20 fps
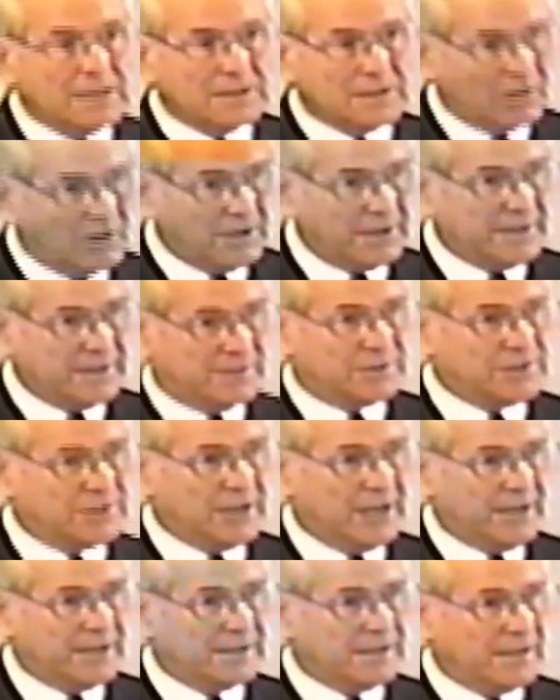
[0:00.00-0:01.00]
God has
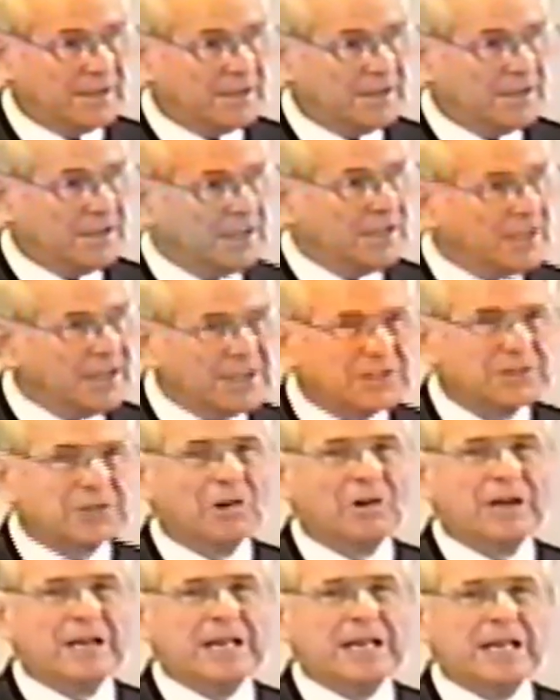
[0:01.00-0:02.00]
set
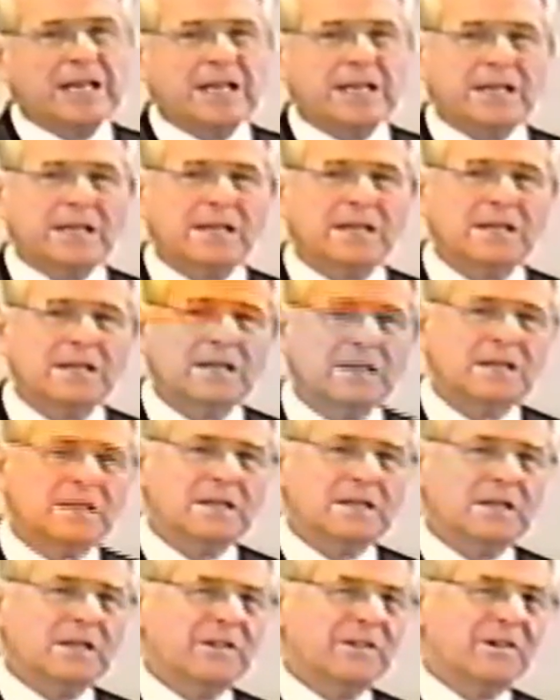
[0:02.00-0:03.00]
eternity
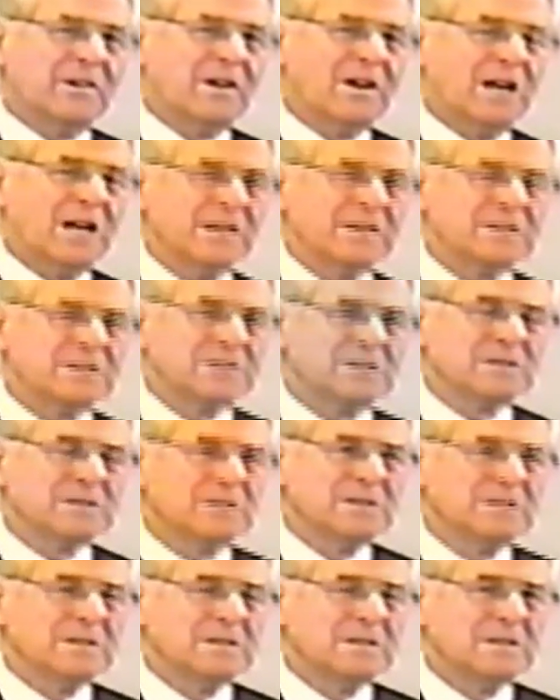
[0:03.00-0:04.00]
in their
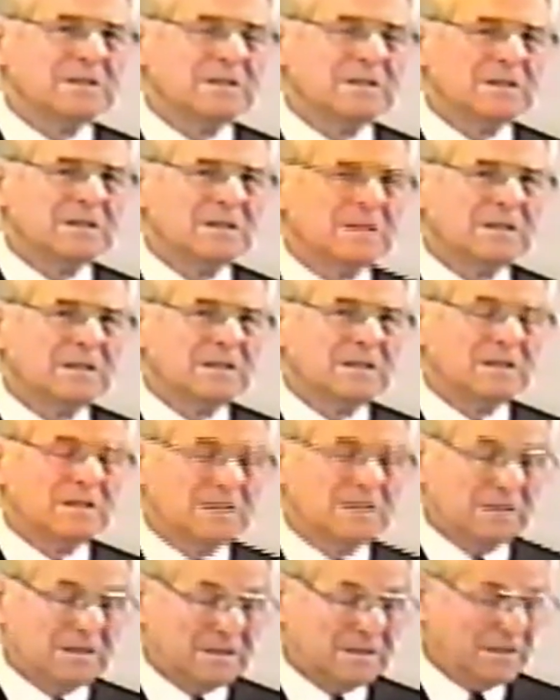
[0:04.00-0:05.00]
hearts.
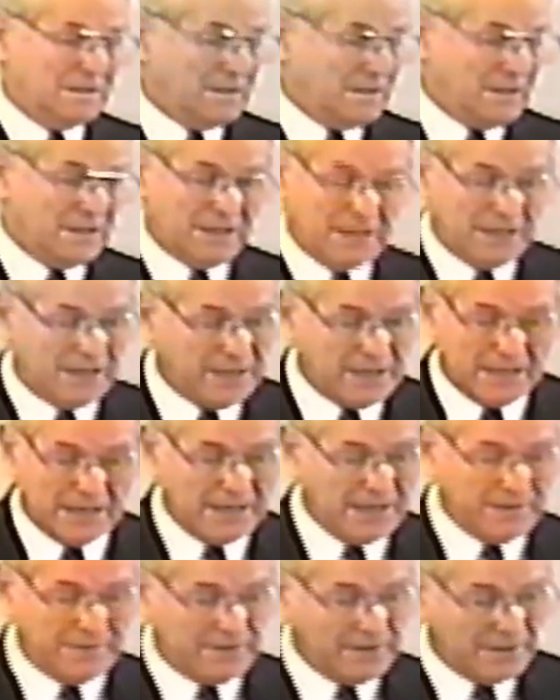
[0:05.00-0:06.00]
And I, and
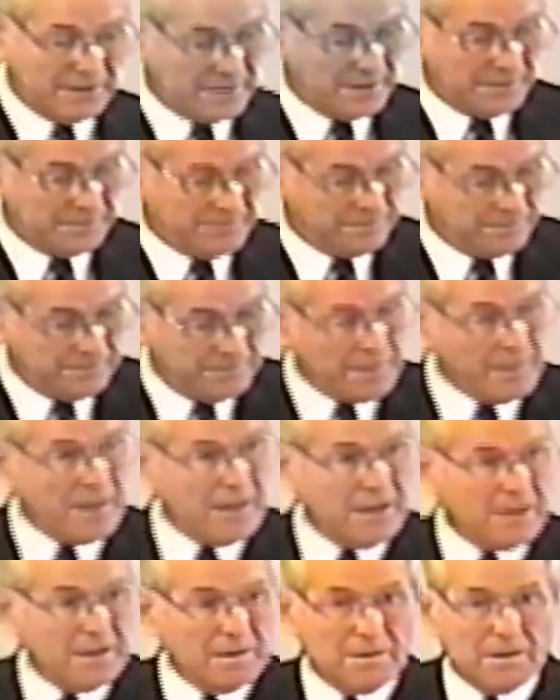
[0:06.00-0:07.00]
I think that
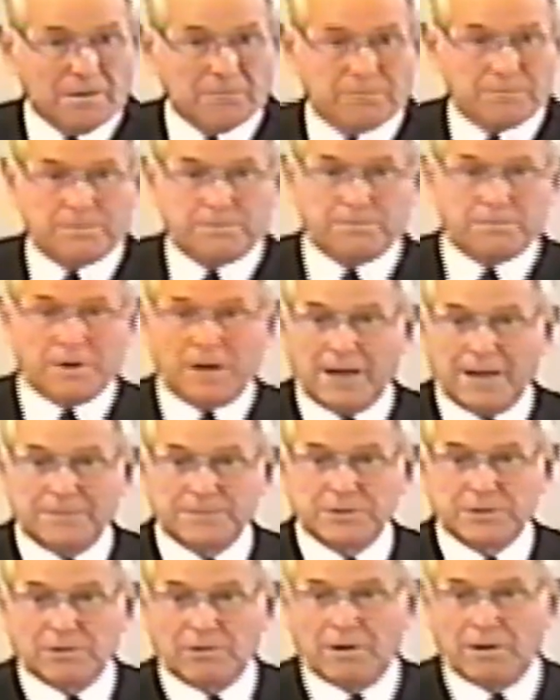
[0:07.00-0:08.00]

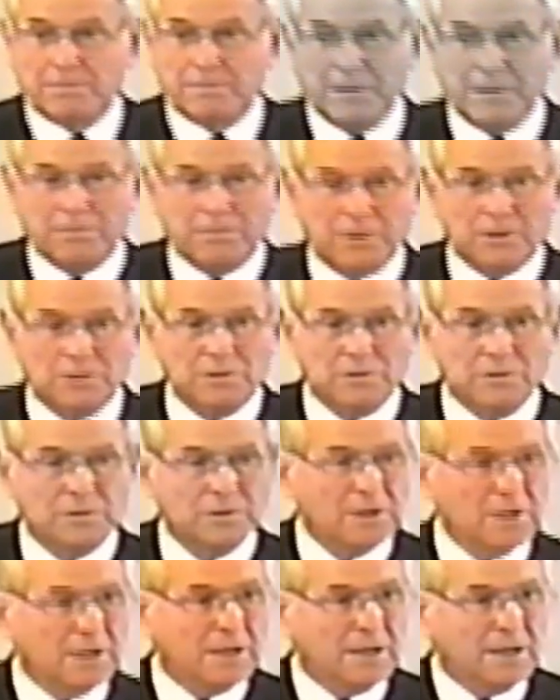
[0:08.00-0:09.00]
perhaps there are people
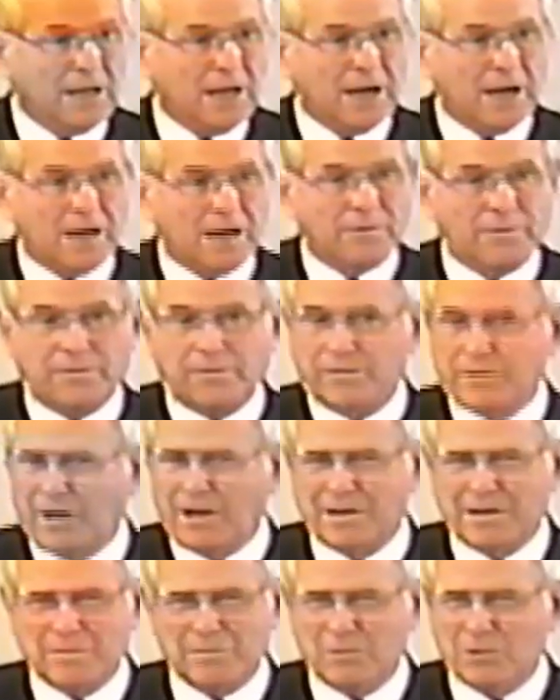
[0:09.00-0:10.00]
who are
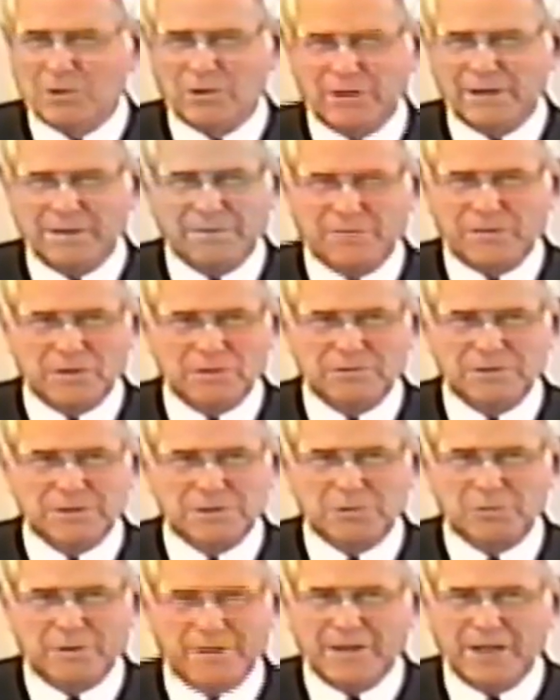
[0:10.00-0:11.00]
far more
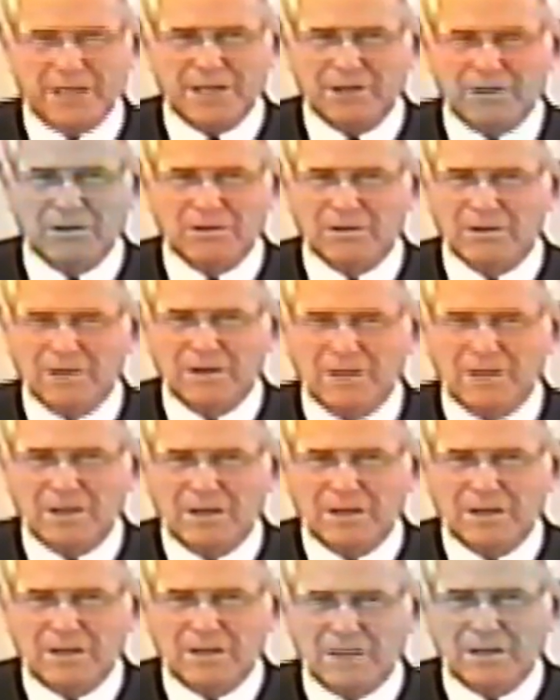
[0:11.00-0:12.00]
influenced when they hear
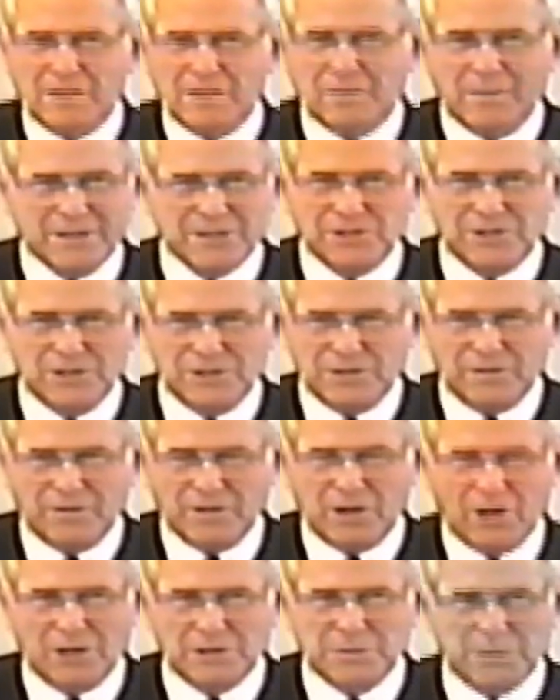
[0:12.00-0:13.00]
the message of
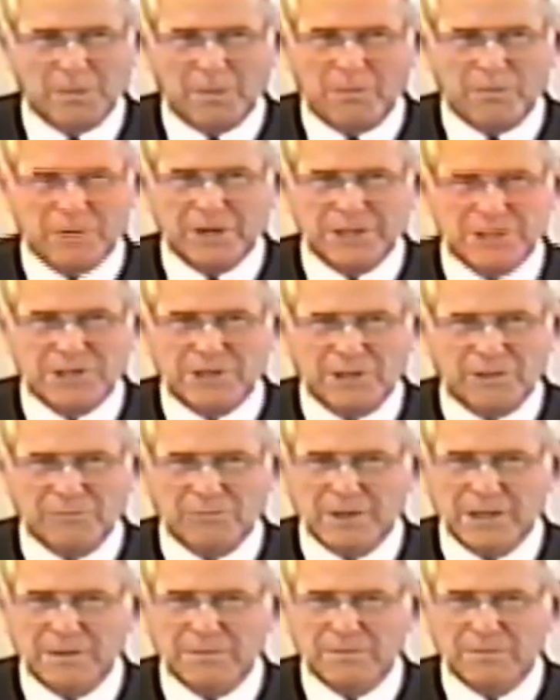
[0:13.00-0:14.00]
the gospel preached than
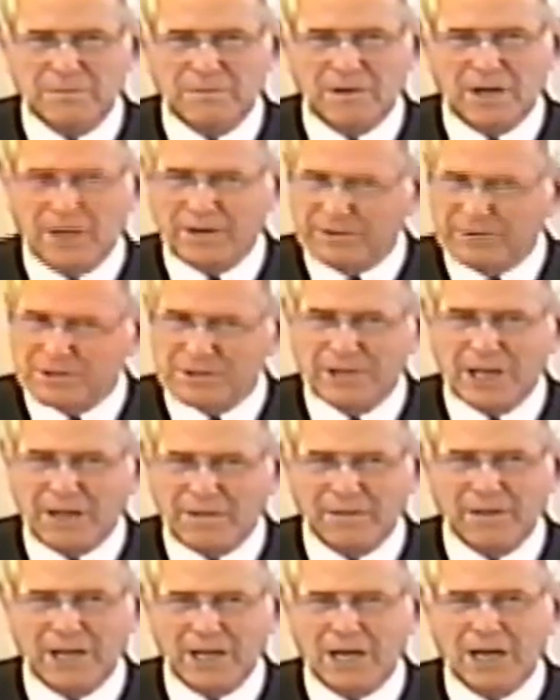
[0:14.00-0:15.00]
we
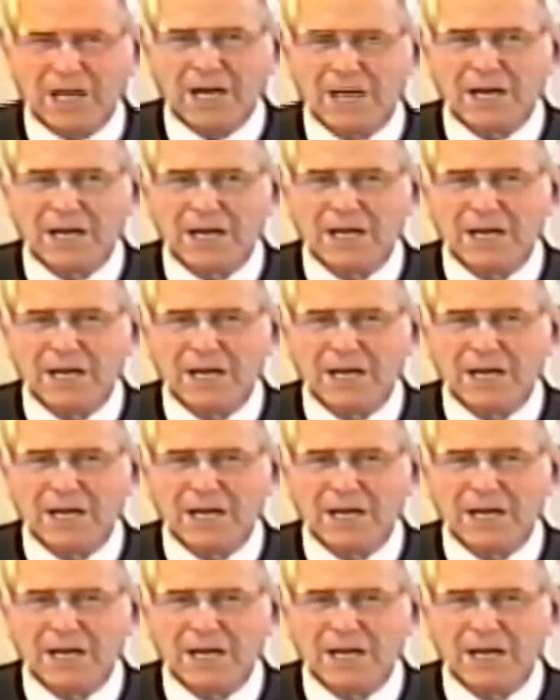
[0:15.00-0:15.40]
understand they are.